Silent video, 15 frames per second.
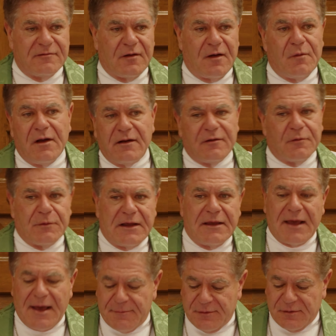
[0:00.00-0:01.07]
So I wanted to
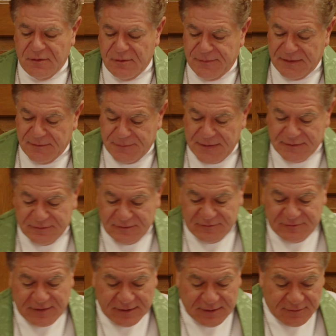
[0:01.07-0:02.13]
recap a little bit about the
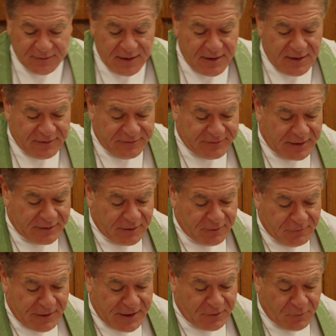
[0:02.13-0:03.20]
second, second
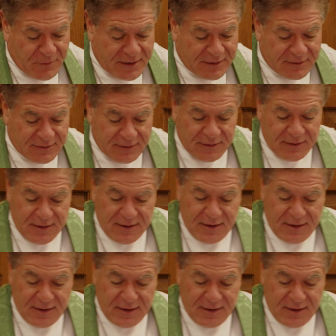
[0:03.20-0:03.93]
great awakening.